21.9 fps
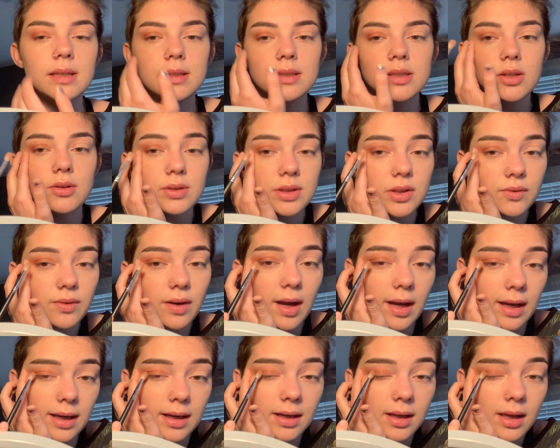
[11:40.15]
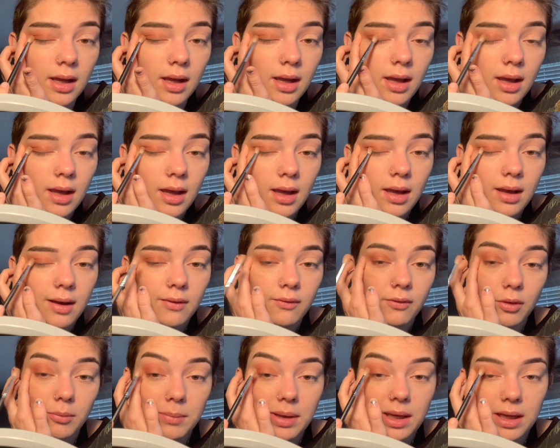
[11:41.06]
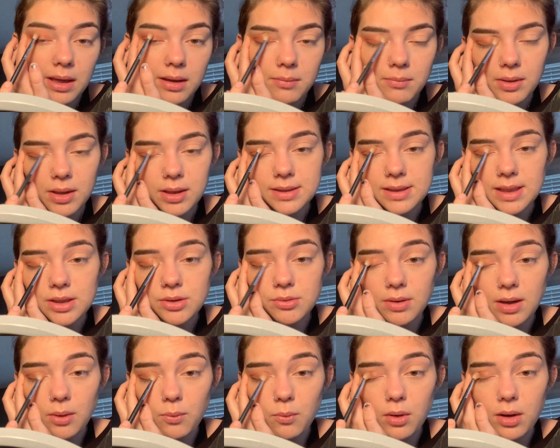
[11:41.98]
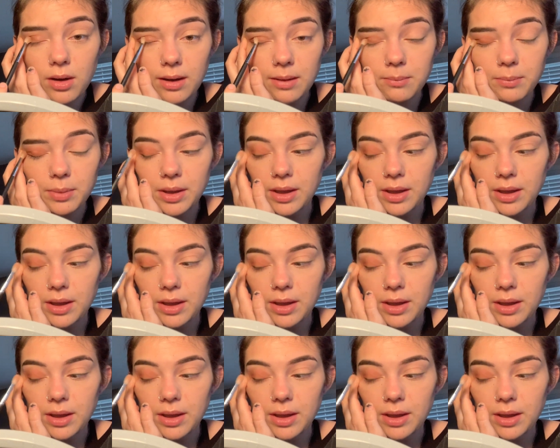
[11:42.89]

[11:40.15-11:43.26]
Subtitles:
So it's fine for me, because that's what I want.